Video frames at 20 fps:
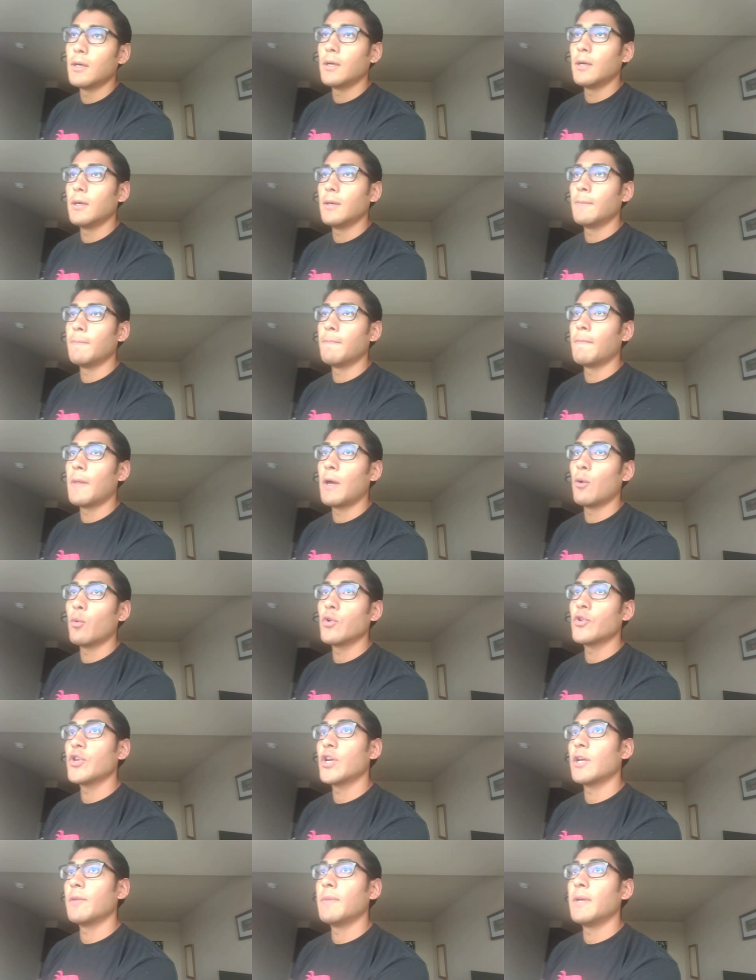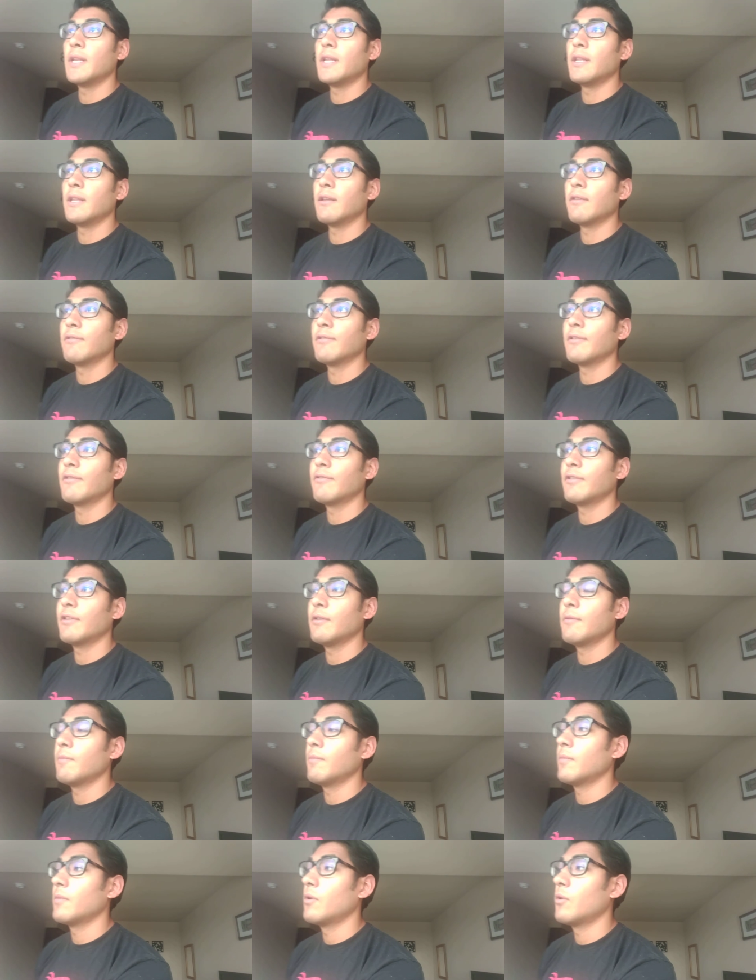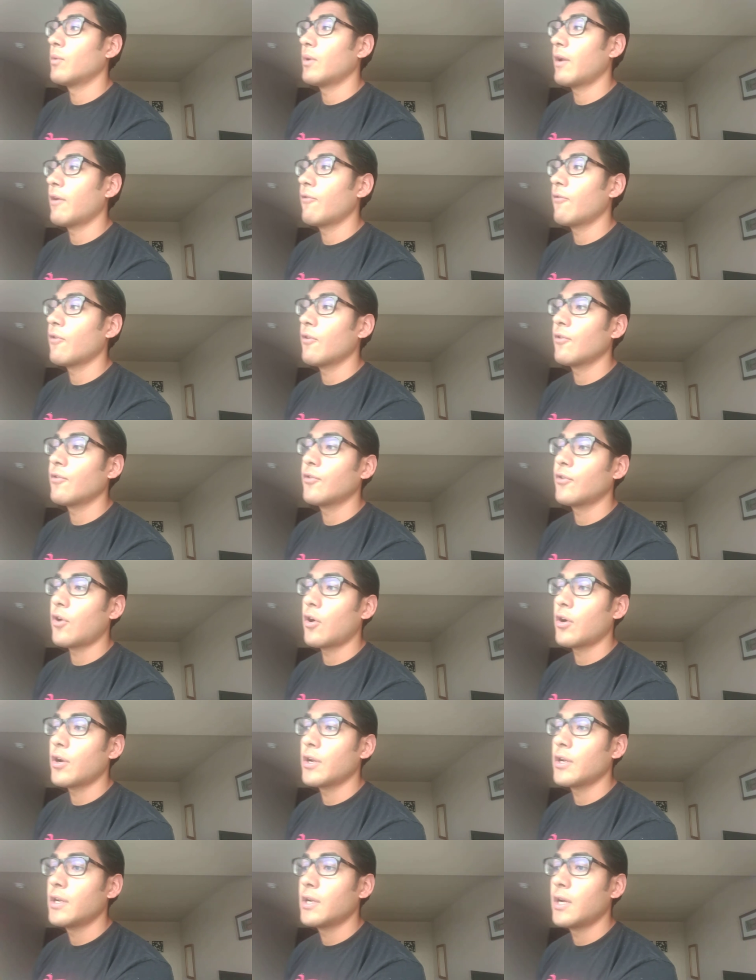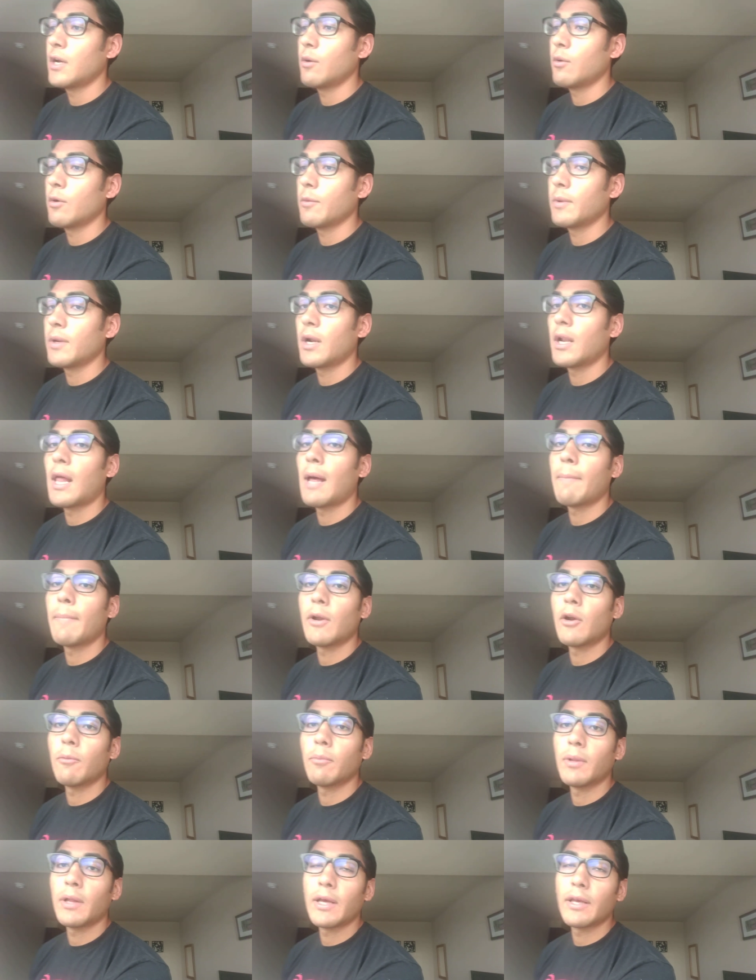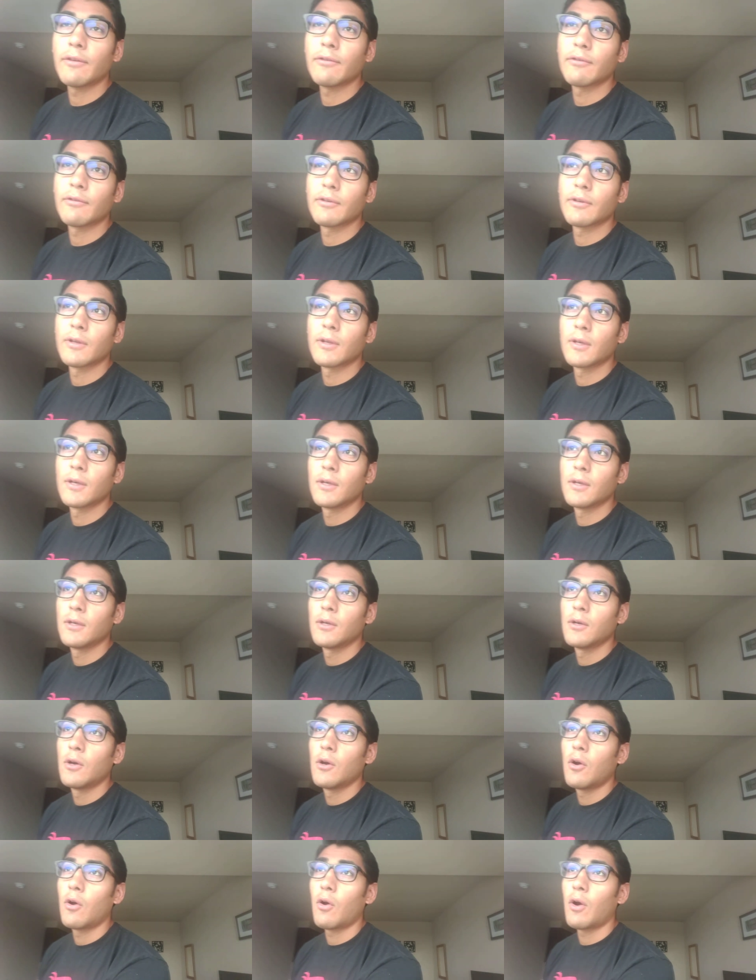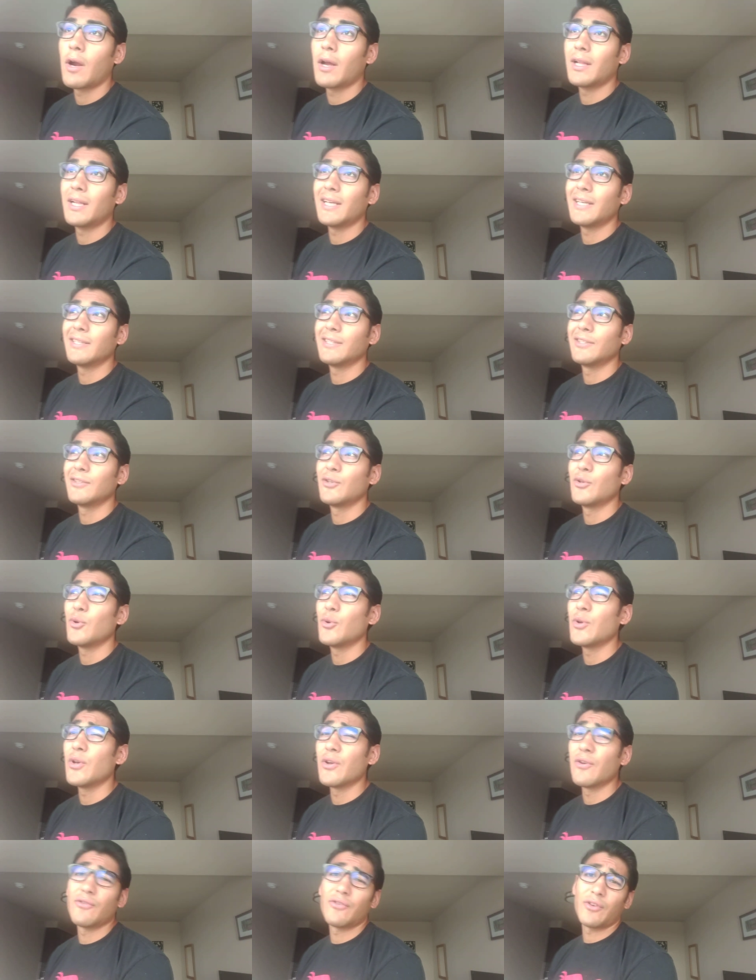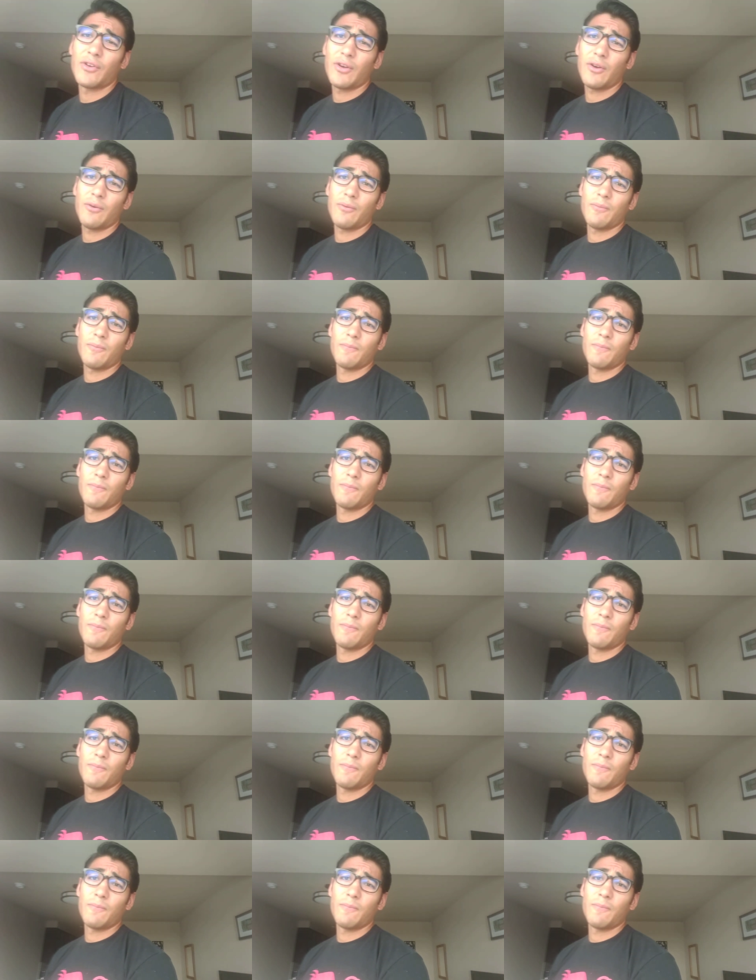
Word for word: Um, I wish I'd been in the system when I first started. I would have been in a lot better place, or at least two years ago.